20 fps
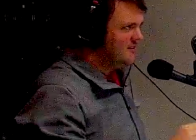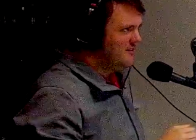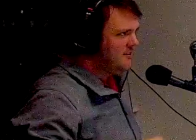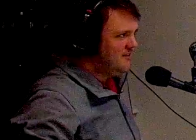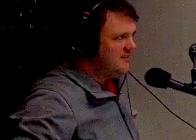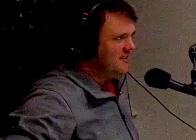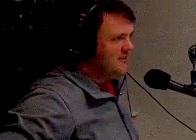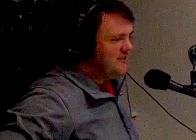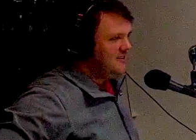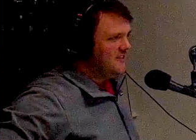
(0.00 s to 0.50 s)

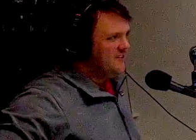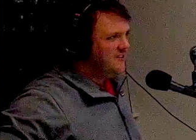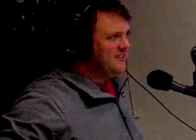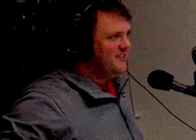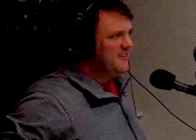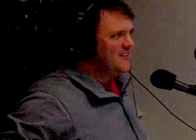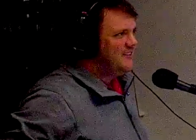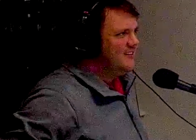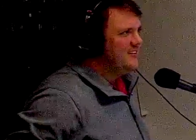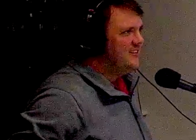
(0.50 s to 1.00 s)
Adam
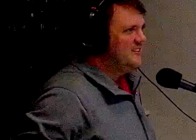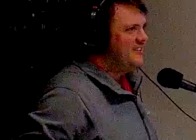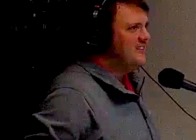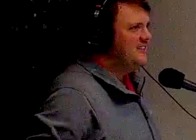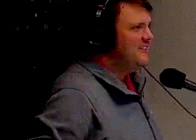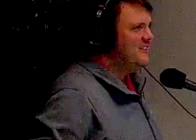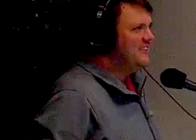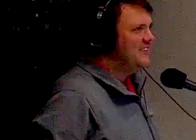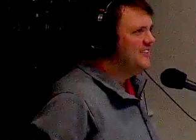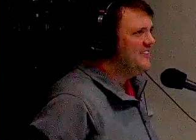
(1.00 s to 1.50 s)
Silver,
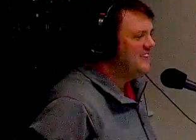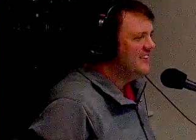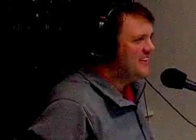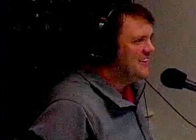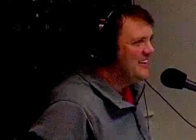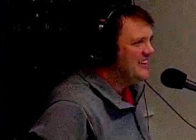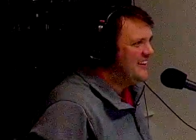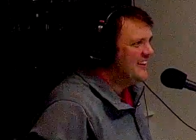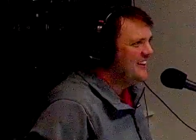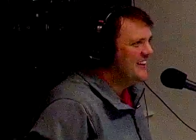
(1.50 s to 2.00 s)

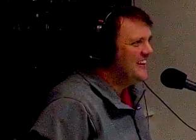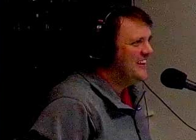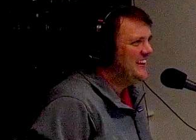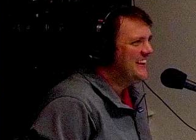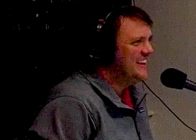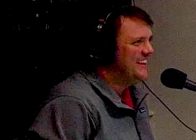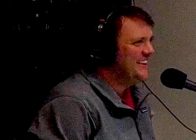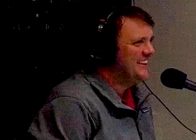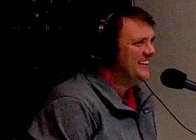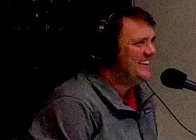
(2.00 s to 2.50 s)
personally addressed
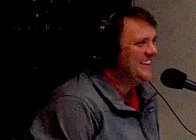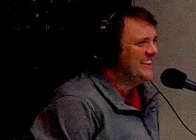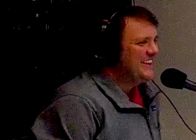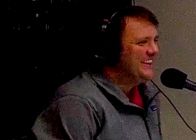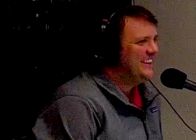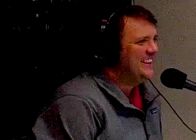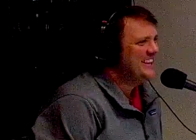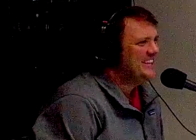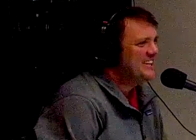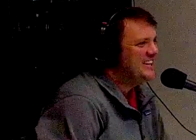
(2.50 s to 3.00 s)
to me, asking
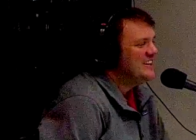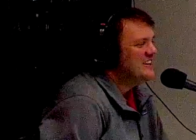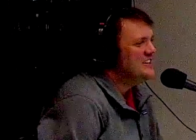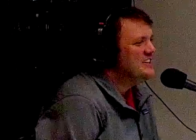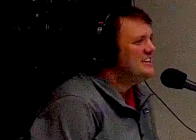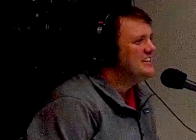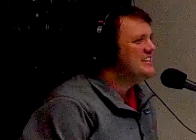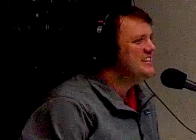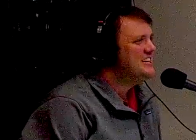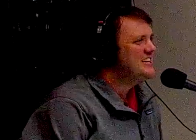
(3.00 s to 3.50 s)
me to buy
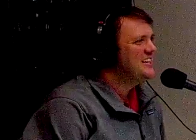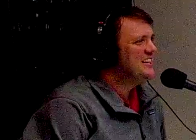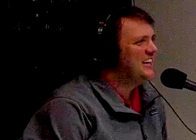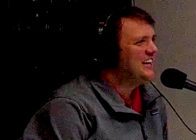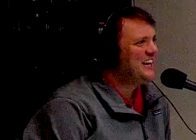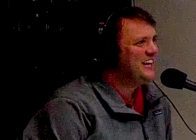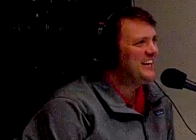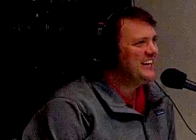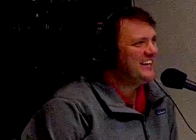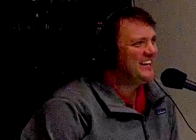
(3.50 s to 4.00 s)
NBA
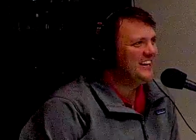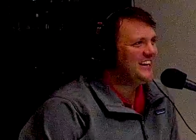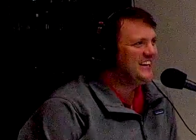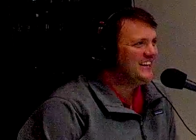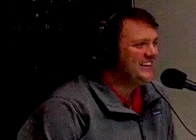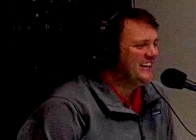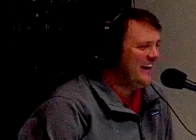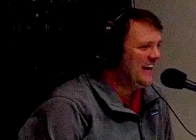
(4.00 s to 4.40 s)
League Pass.